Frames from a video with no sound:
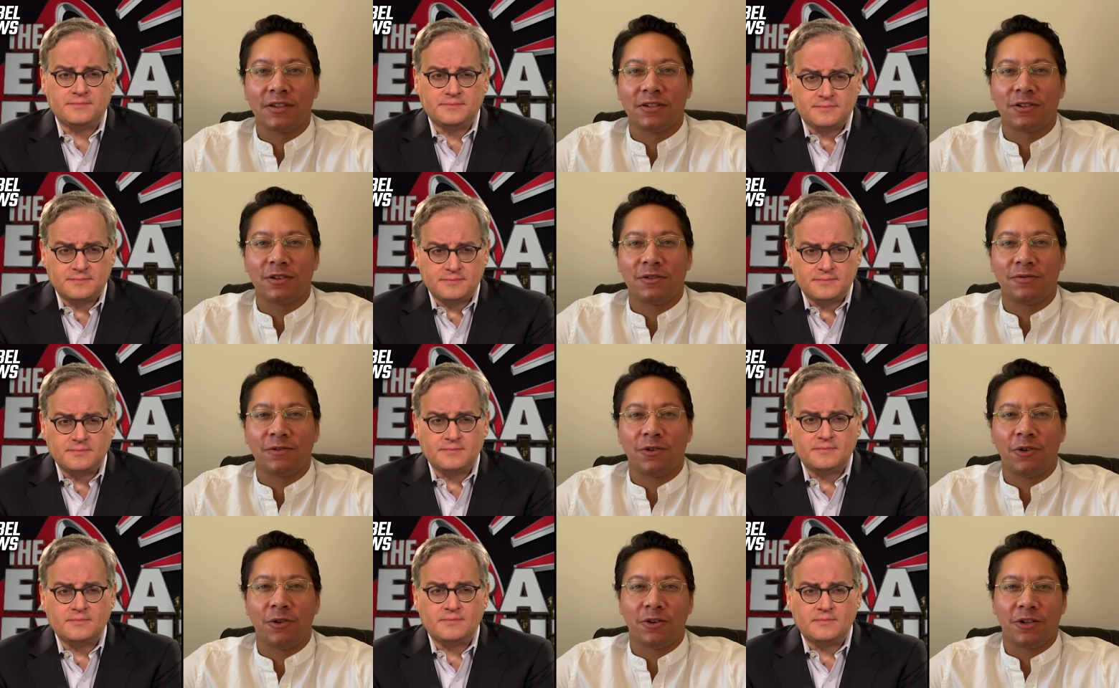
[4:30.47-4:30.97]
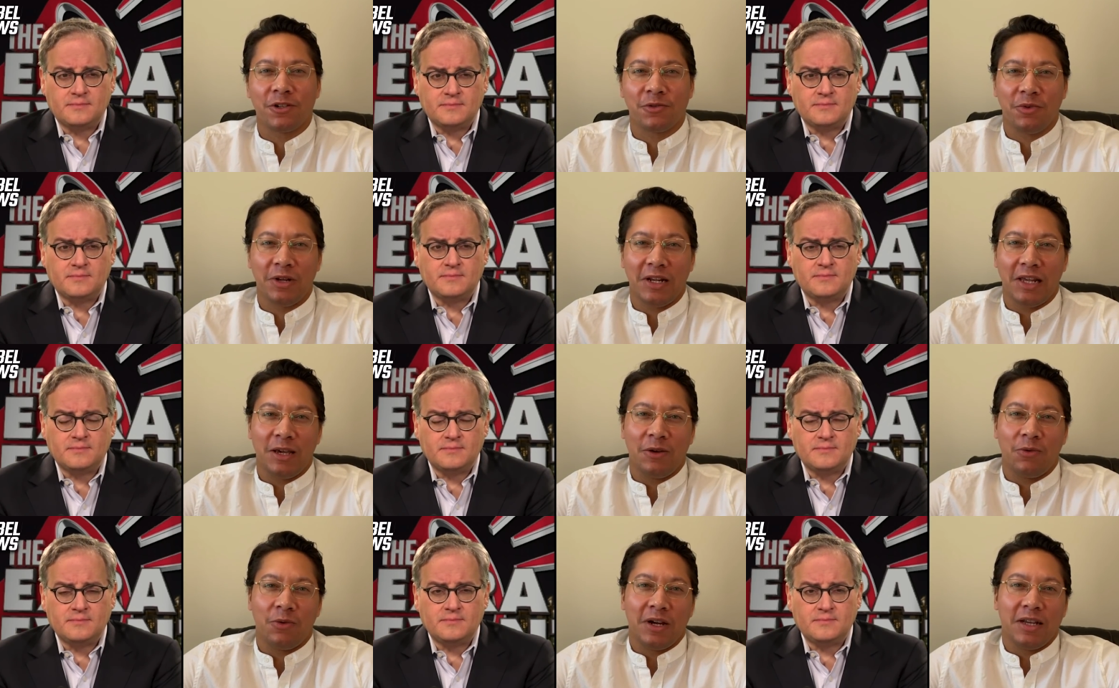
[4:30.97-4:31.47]
Speaker 1: So, of course,
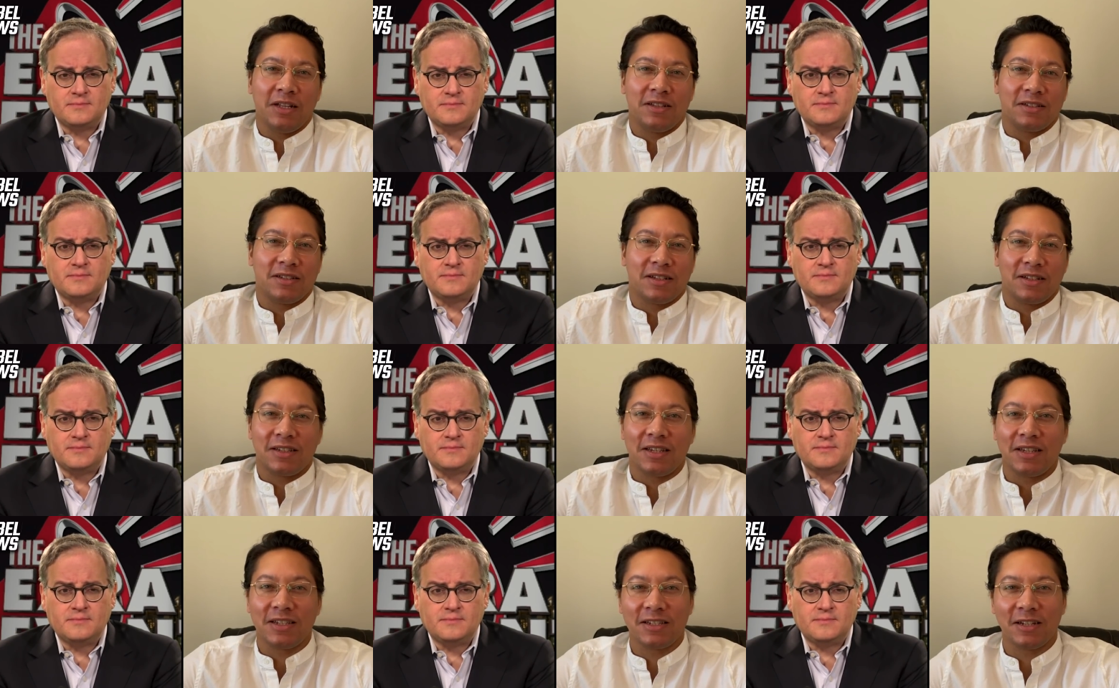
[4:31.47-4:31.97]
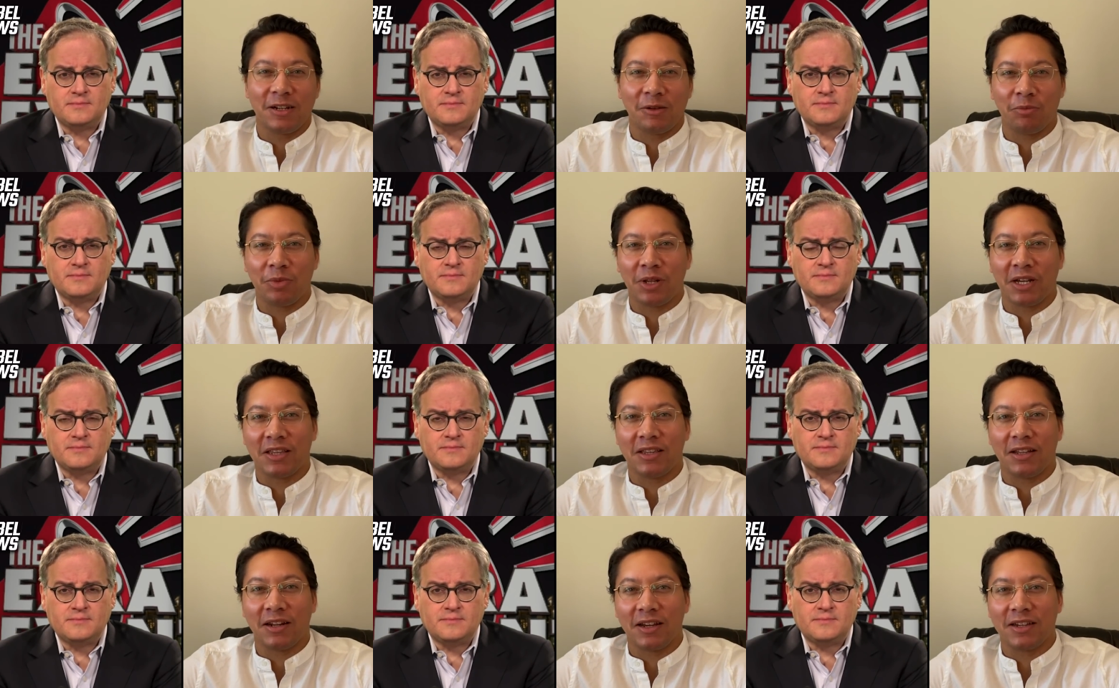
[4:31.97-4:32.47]
when he wins, it's easy
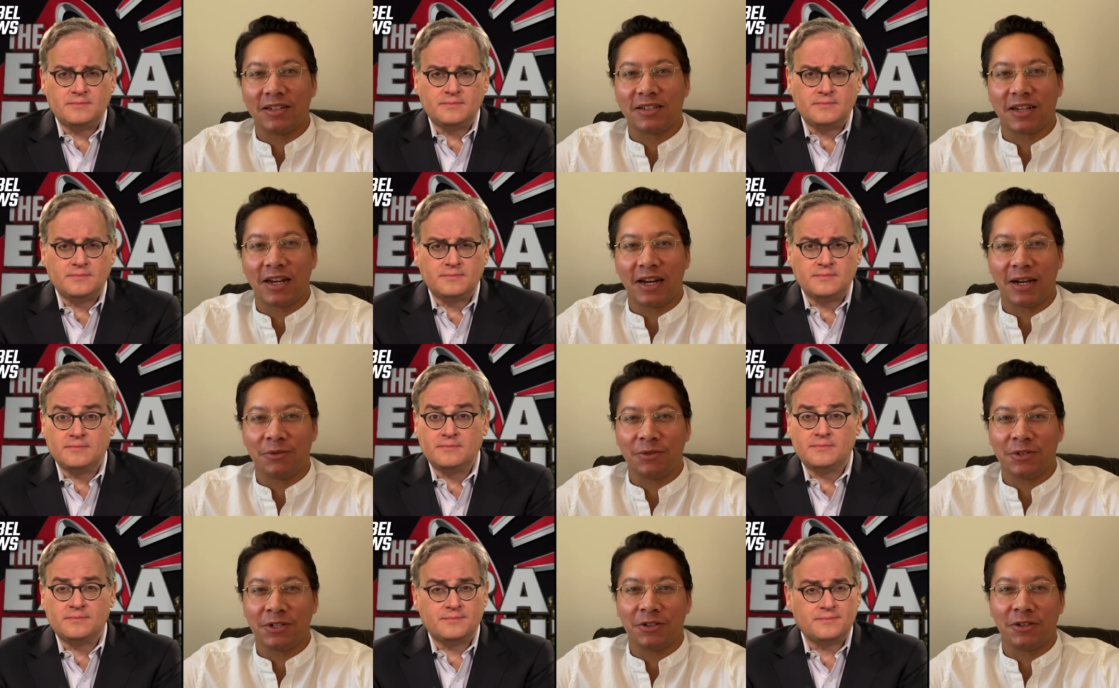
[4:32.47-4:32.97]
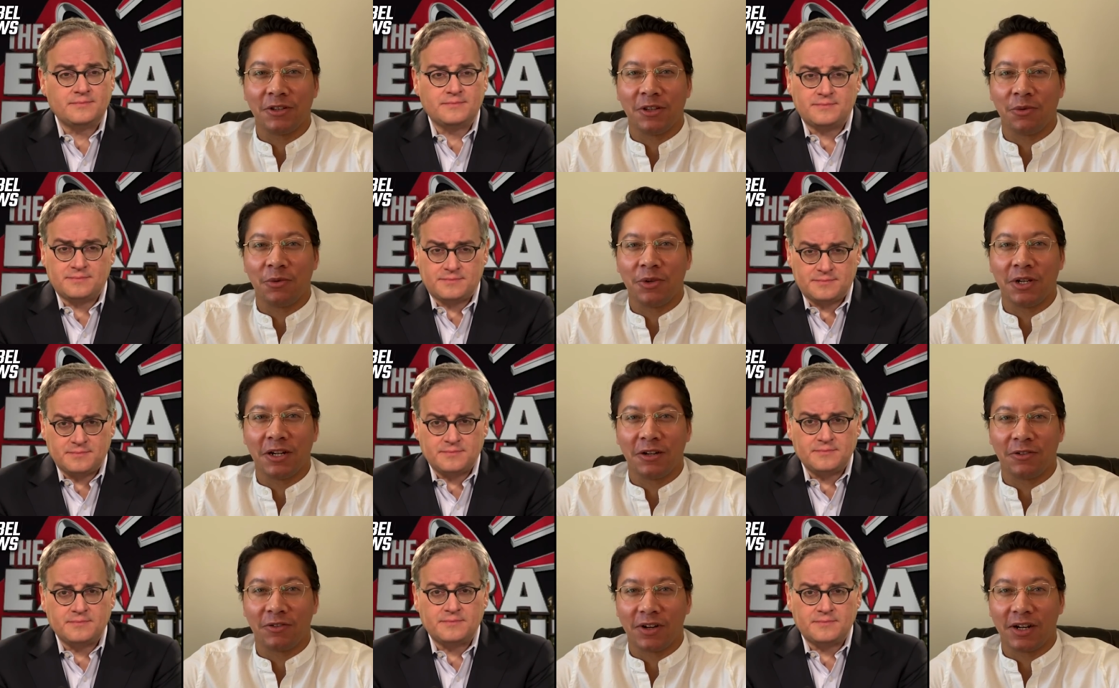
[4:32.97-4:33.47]
to play the nice guy when you're
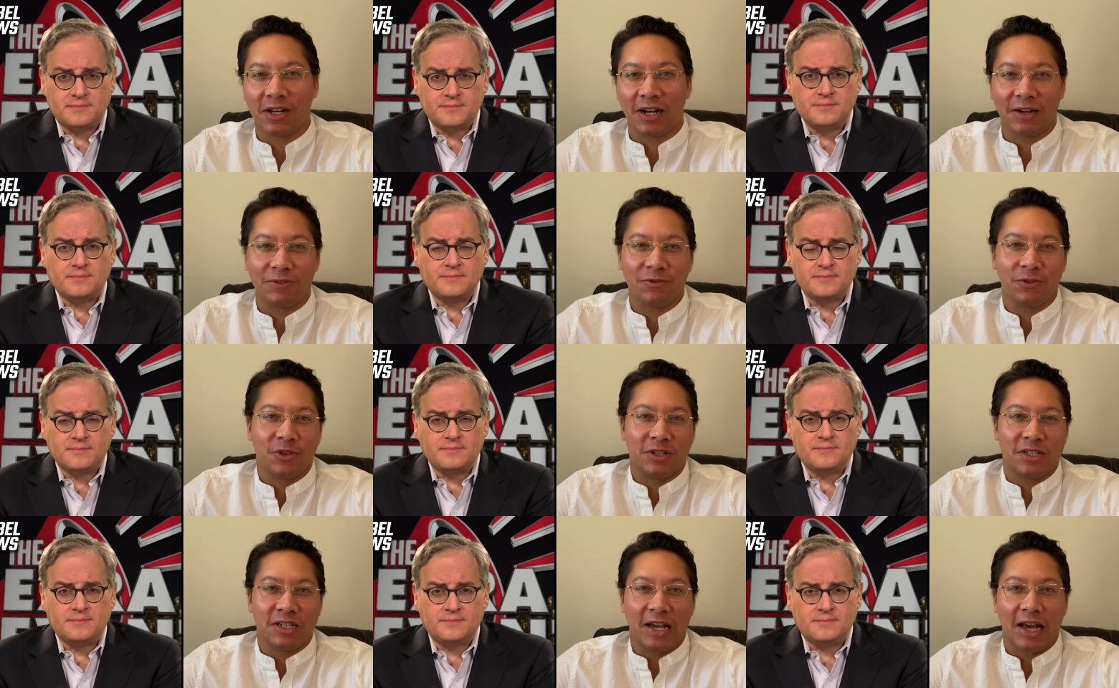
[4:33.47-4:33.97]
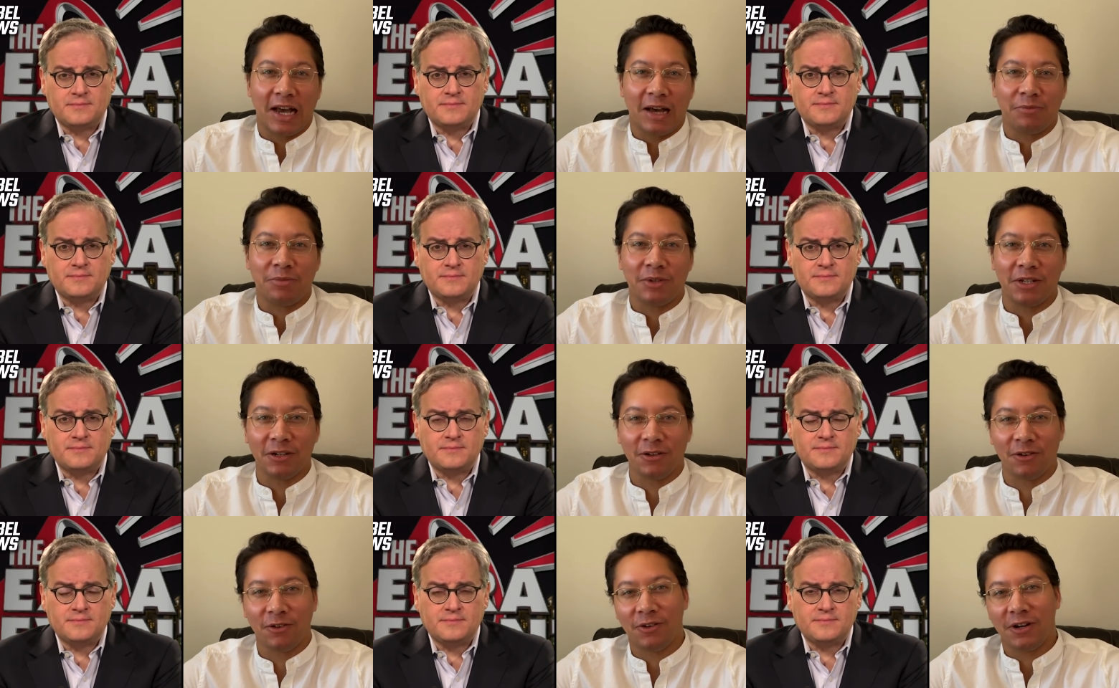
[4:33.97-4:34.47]
the winner, right? Everyone's
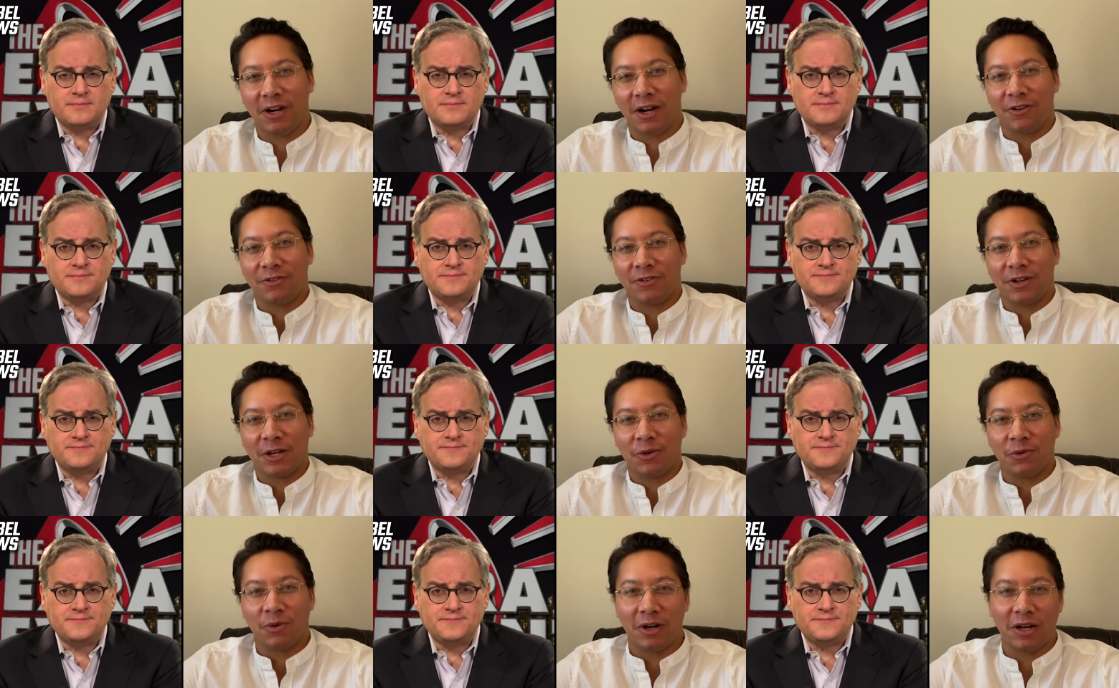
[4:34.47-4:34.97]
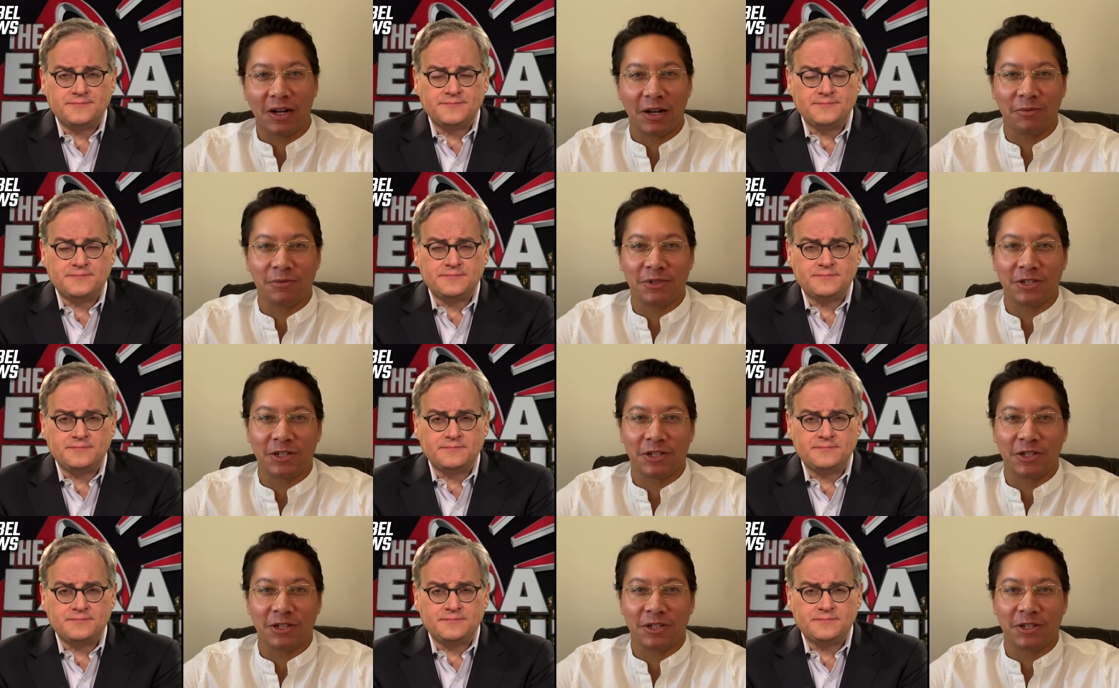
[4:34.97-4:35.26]
happy. Oh, I already won.